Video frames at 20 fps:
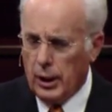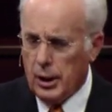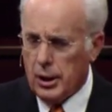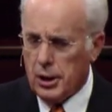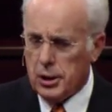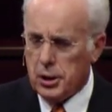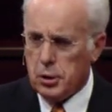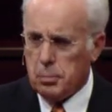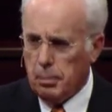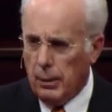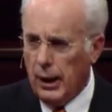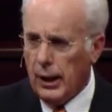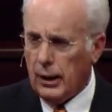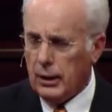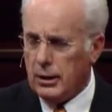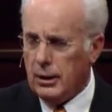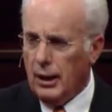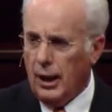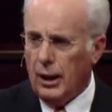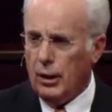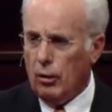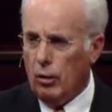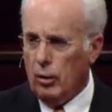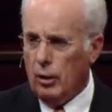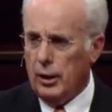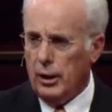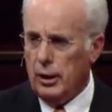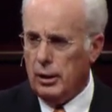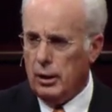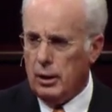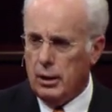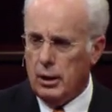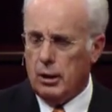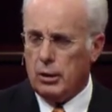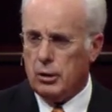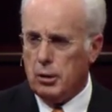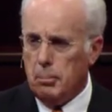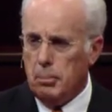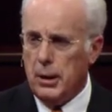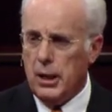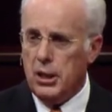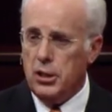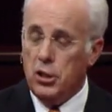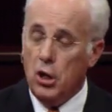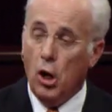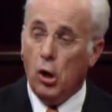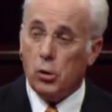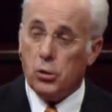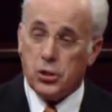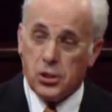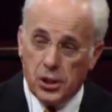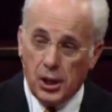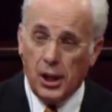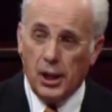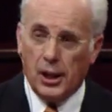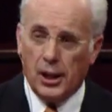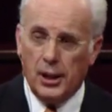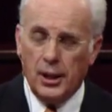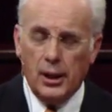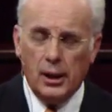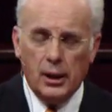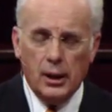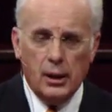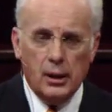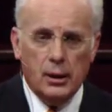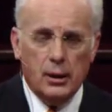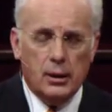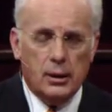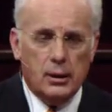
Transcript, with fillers: expect not only there to be no sin,